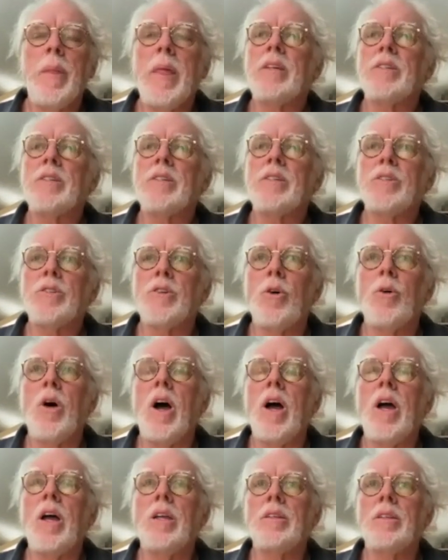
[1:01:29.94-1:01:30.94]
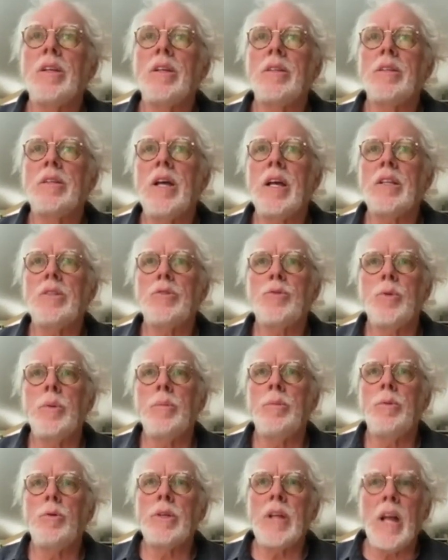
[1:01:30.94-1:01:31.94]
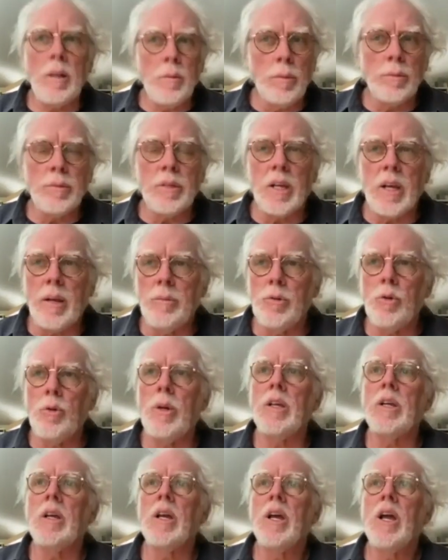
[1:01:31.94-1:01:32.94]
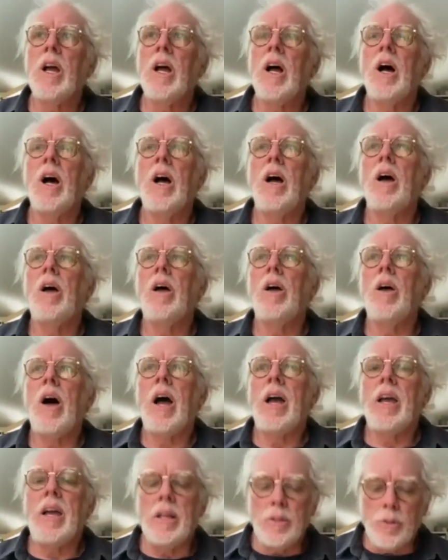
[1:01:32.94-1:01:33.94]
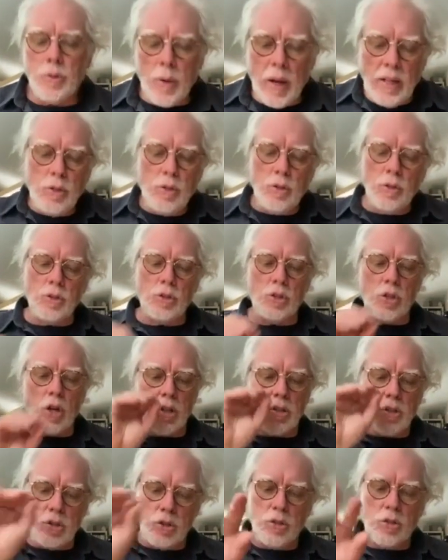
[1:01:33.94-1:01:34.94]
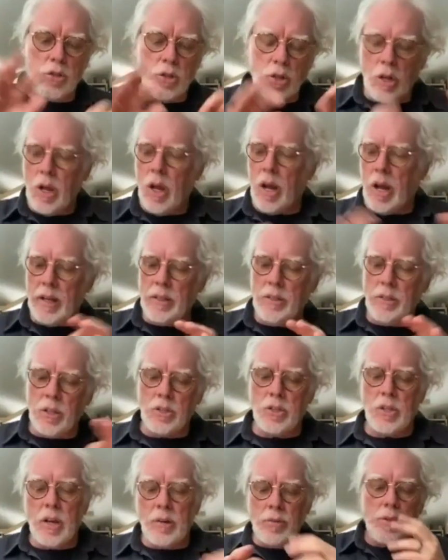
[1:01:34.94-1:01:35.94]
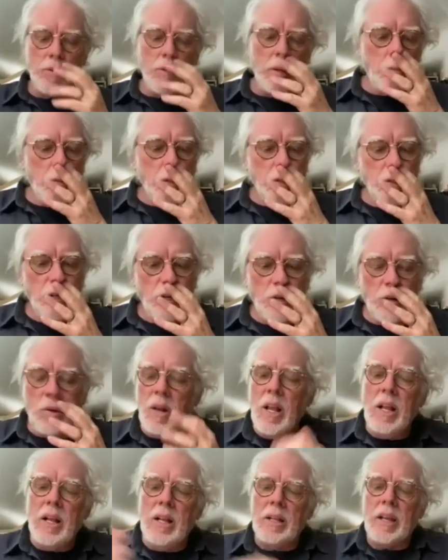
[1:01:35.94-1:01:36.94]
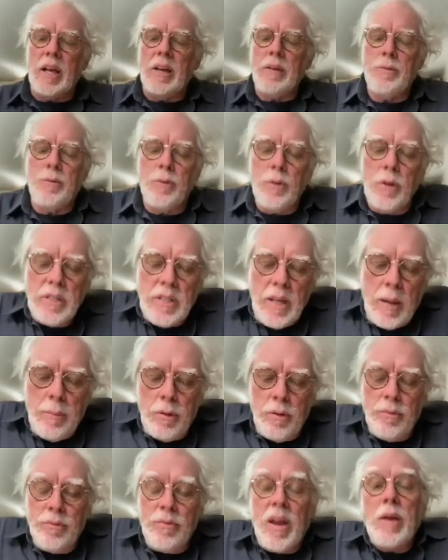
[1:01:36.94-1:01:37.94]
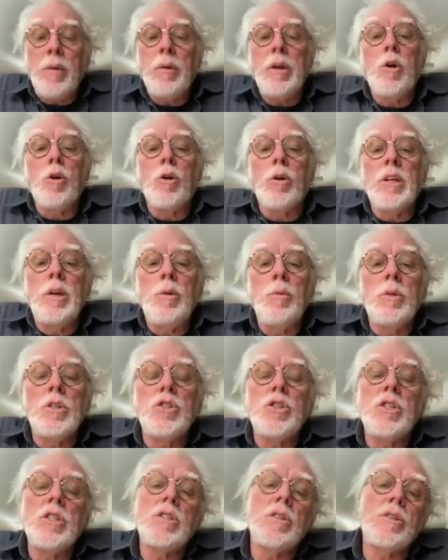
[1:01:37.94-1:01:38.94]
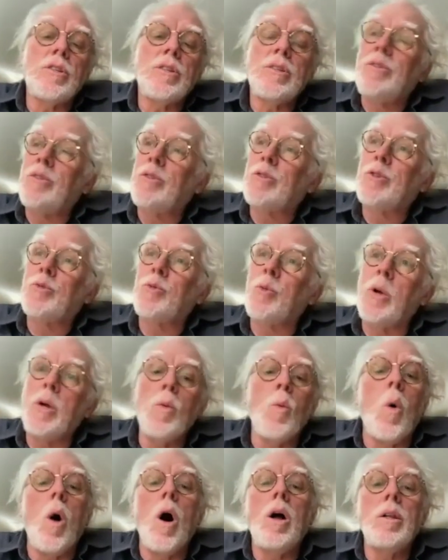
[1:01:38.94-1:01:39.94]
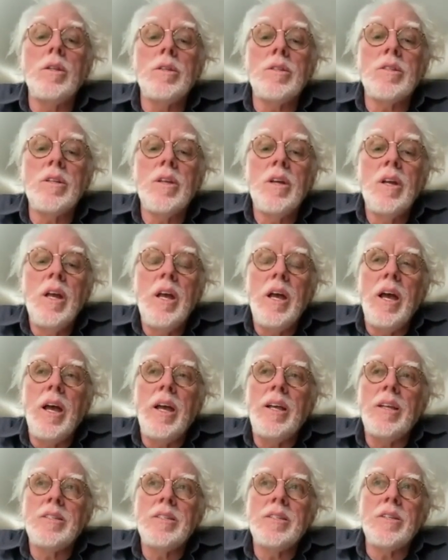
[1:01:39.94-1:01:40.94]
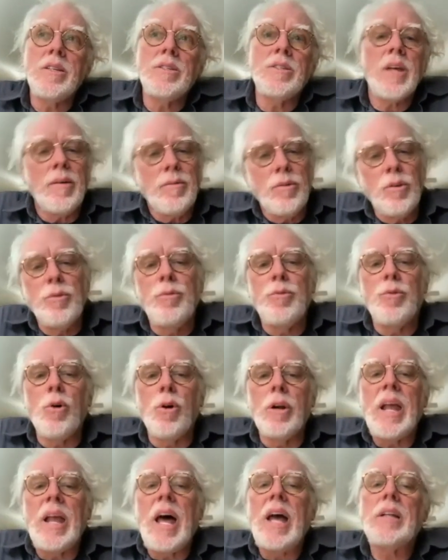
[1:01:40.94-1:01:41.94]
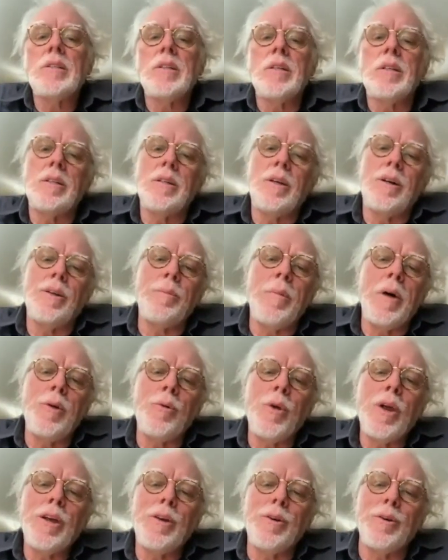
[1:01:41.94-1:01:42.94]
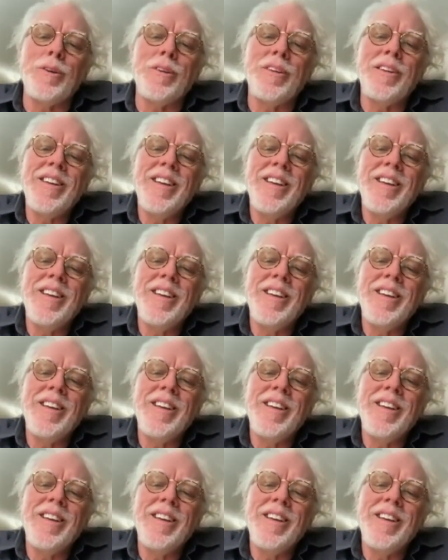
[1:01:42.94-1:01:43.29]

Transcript: So uh, th- that tribute album that I'm doing, uh, I, I tried to touch. I touch everything, but you know, like for example, very early, which is a, a swing waltz. It's the seven four Latin on my record.